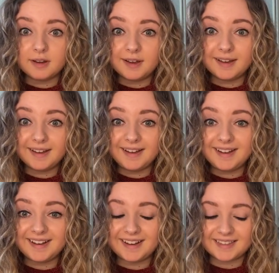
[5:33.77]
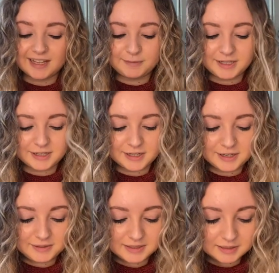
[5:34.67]
Ah, there we
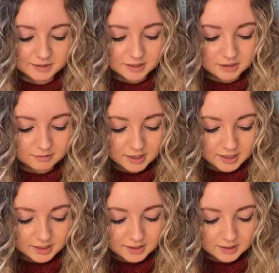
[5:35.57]
go. So it's 3.